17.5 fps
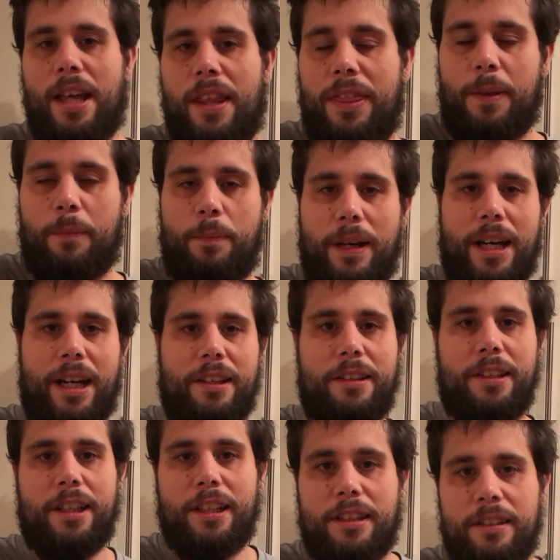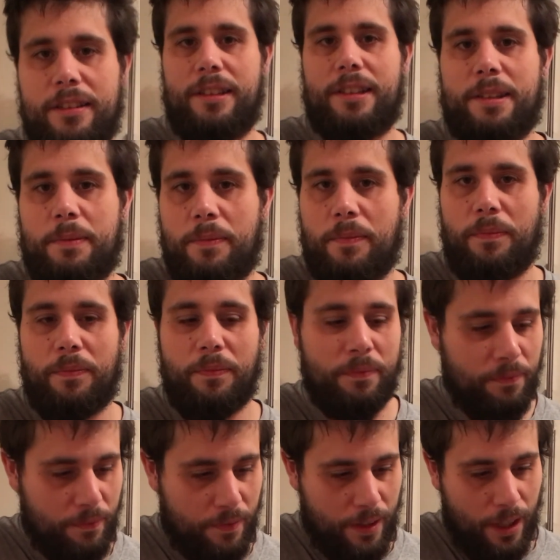the bad news.
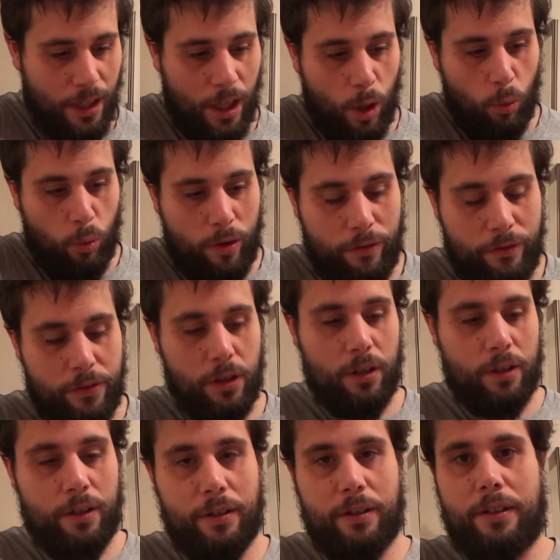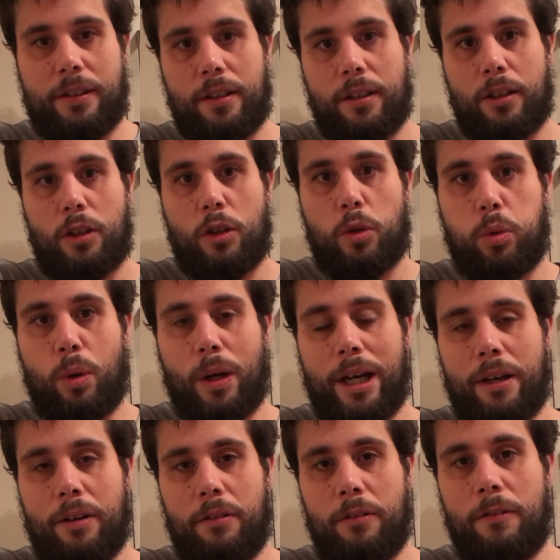We've got
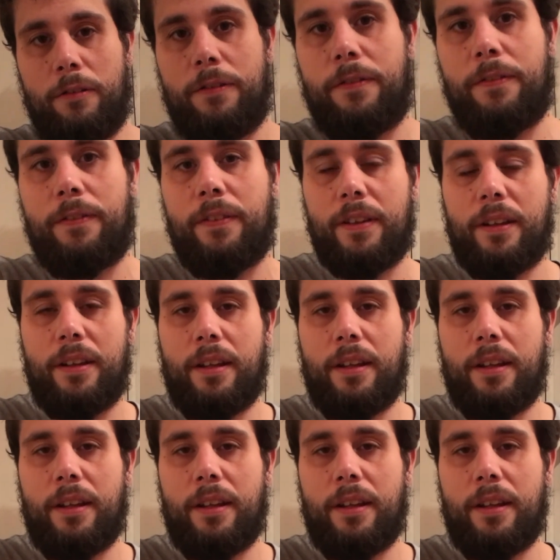12